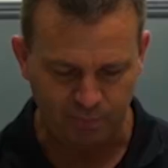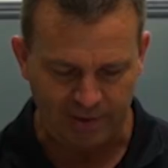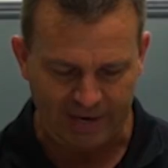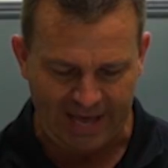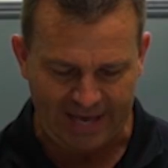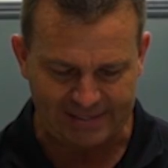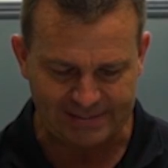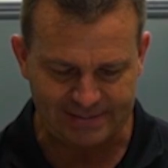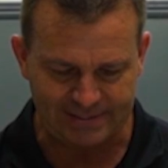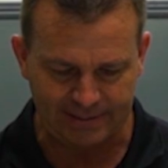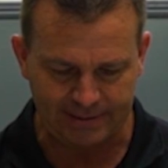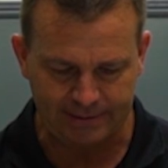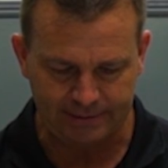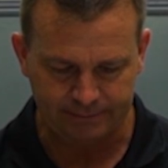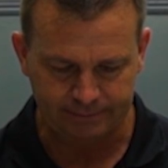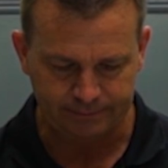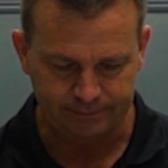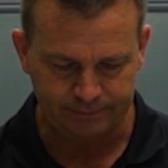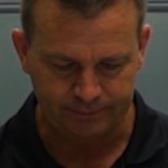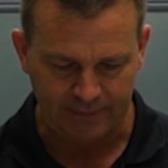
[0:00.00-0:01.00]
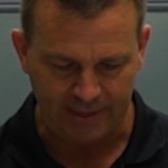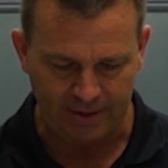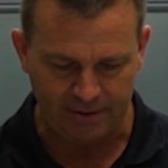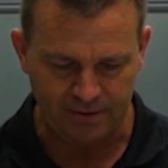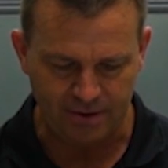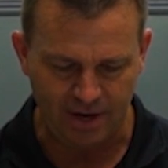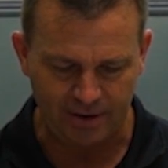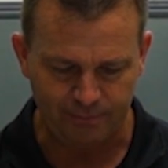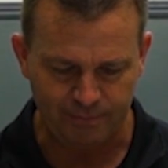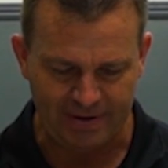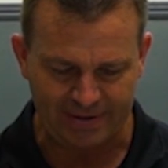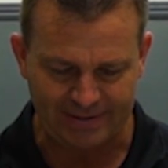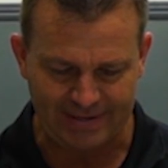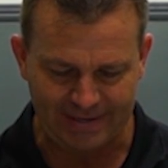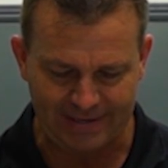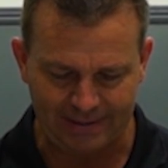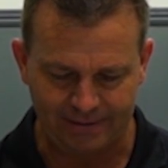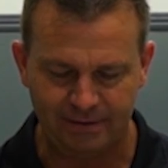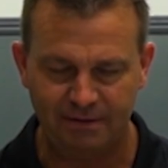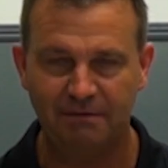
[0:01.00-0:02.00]
they're plastic and not
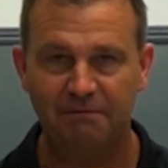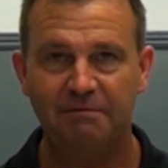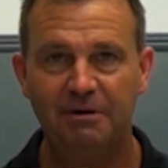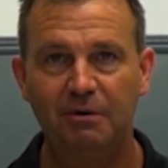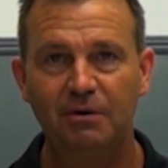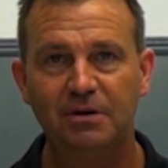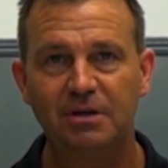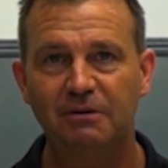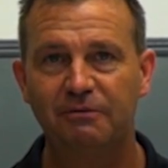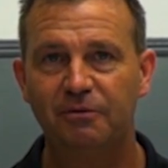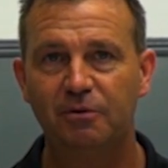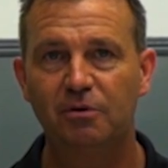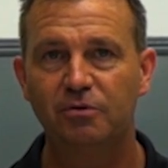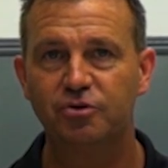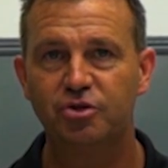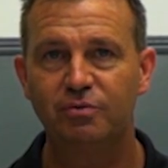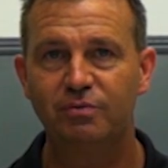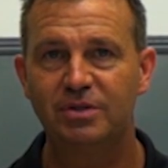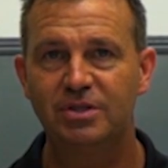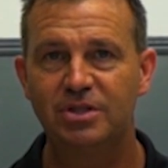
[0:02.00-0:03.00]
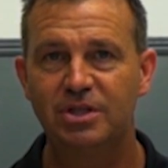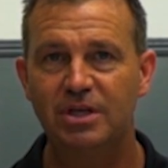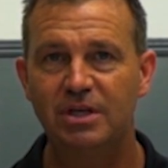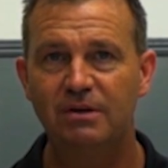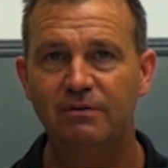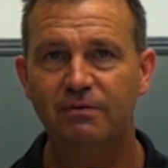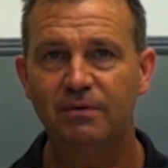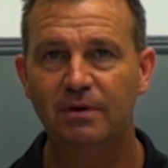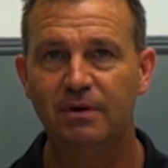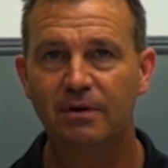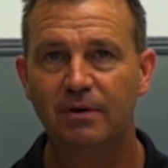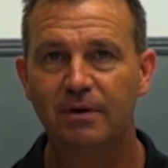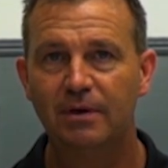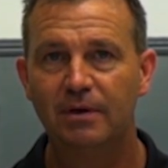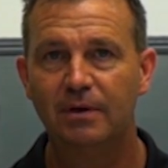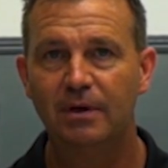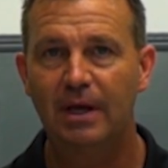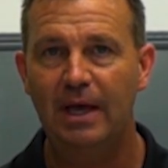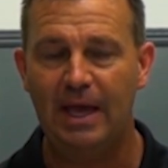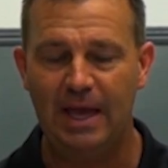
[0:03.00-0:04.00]
magnetic, they're very difficult to retrieve
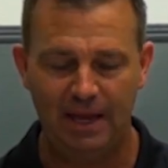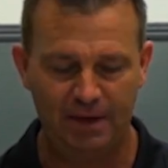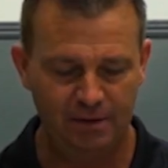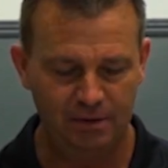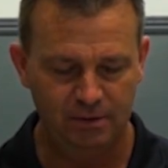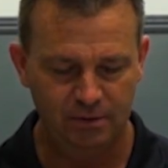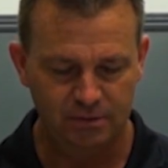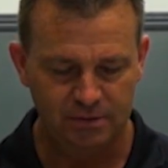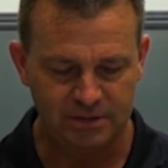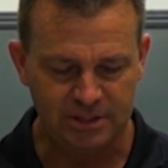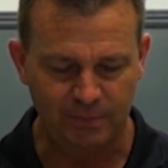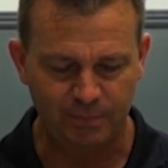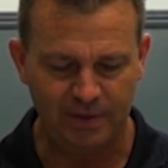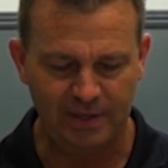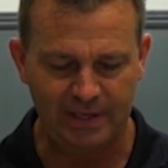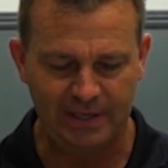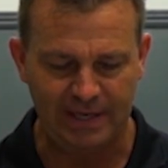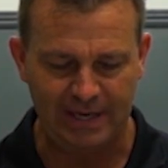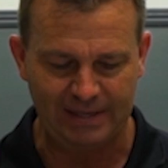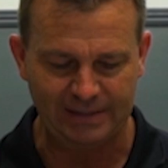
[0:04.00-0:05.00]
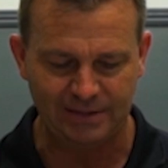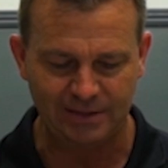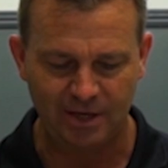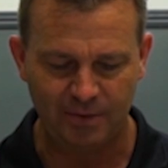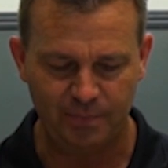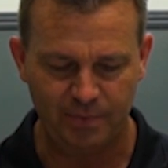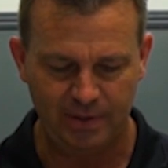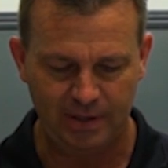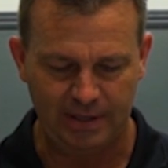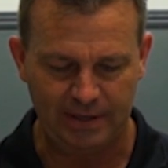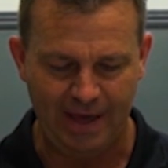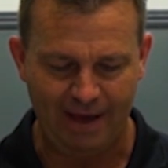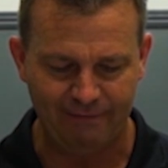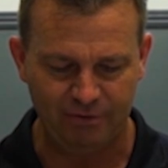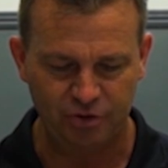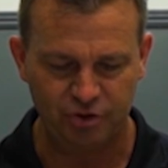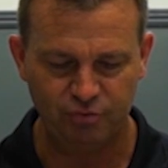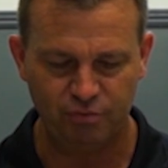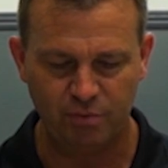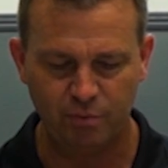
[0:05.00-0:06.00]
and typically ends up in
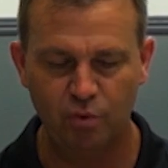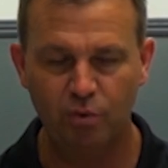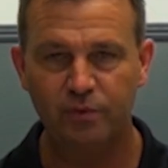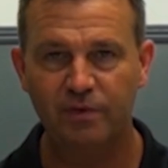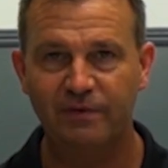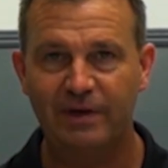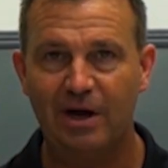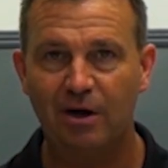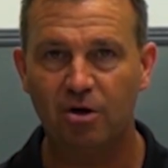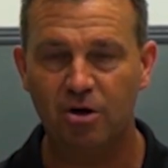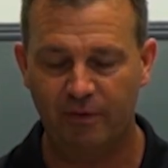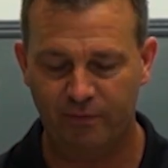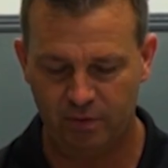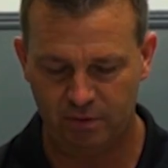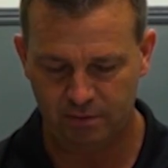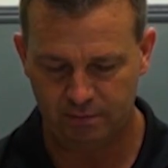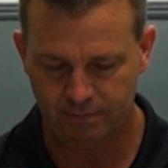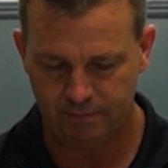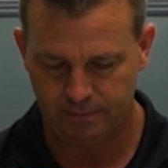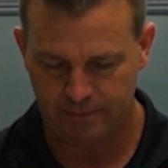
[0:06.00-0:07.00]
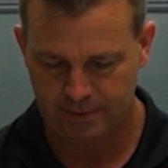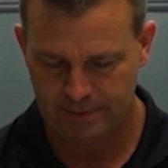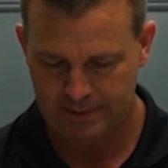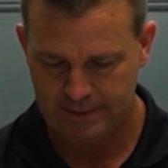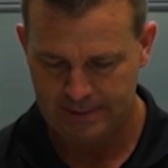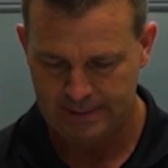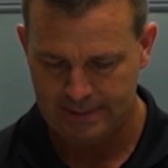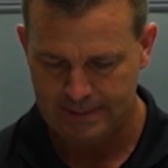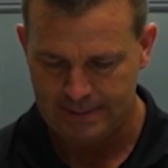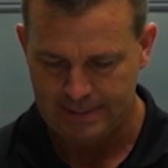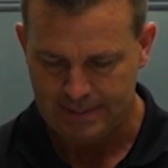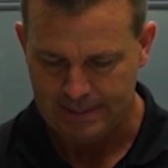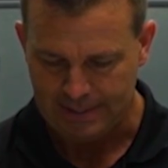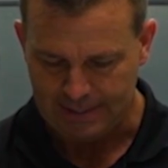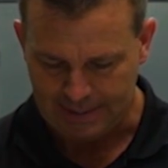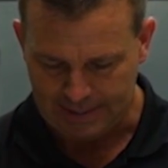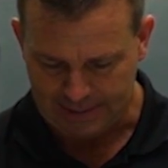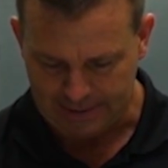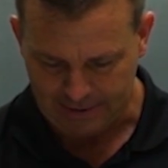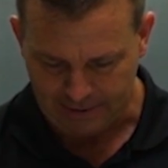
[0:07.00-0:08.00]
having to remove the valve cover.
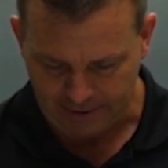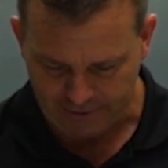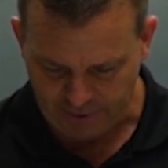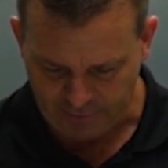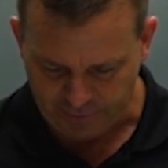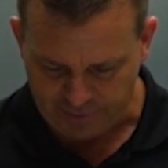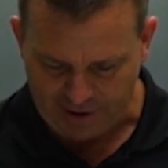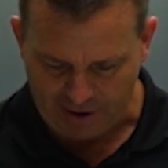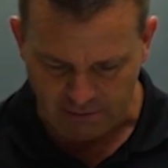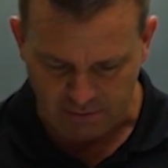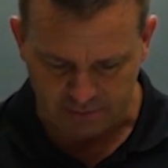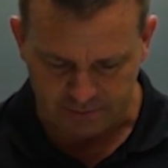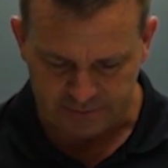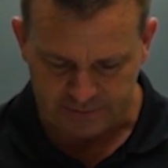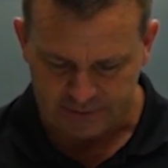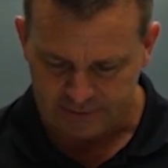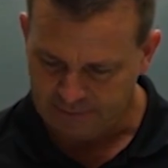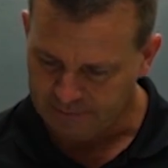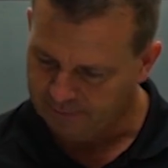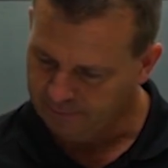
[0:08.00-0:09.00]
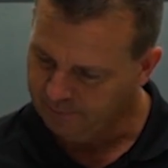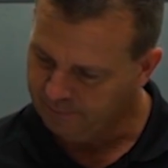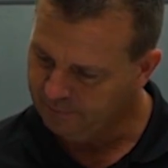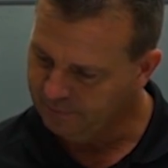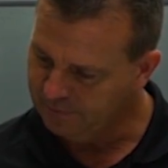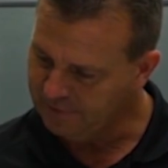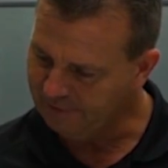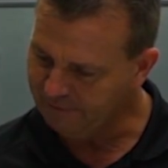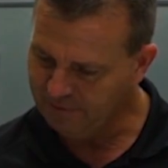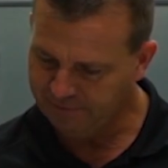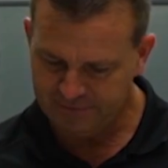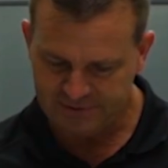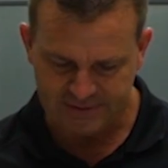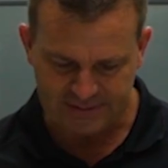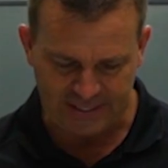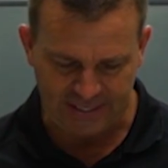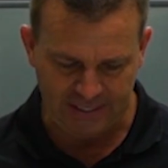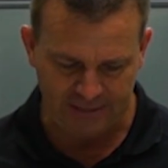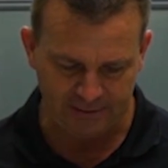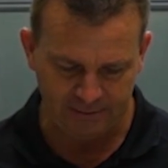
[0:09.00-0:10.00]
Uh, other problems that we've
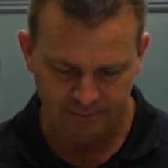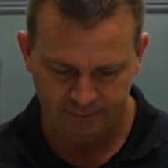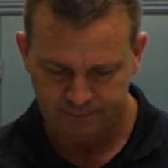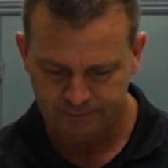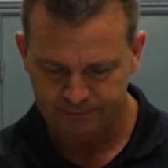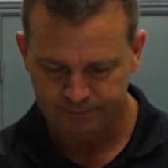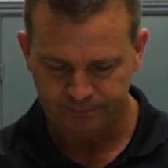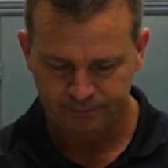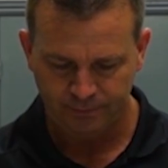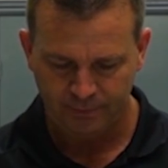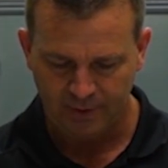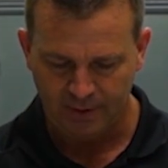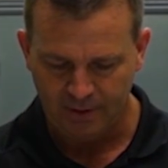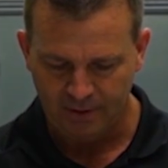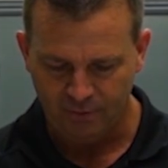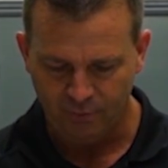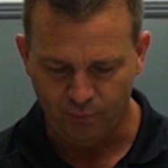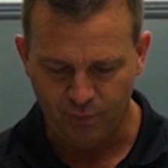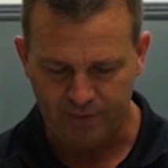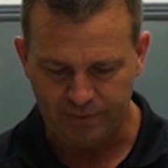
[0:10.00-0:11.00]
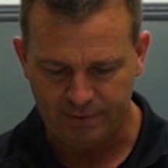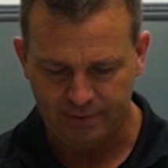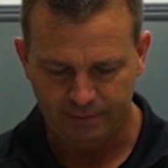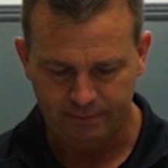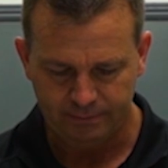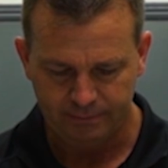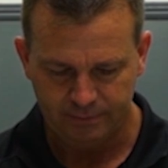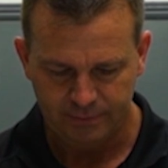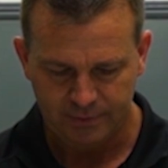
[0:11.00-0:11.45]
seen with